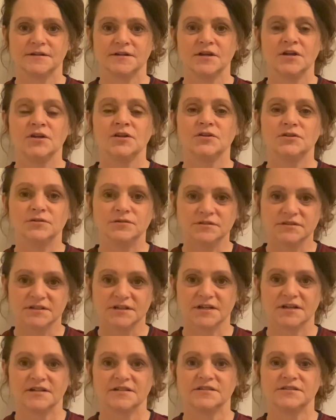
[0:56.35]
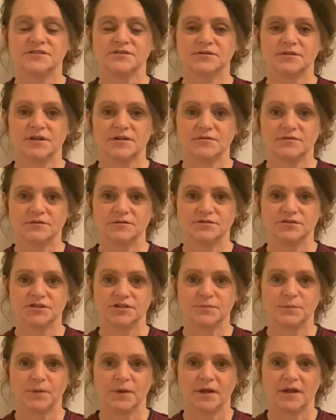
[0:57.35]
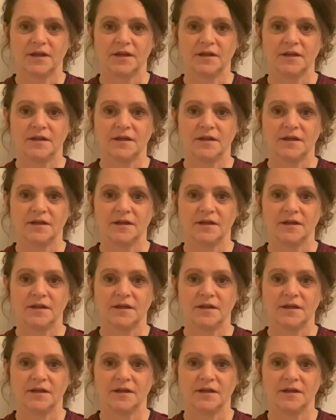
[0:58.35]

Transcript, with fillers: Utilise your local GP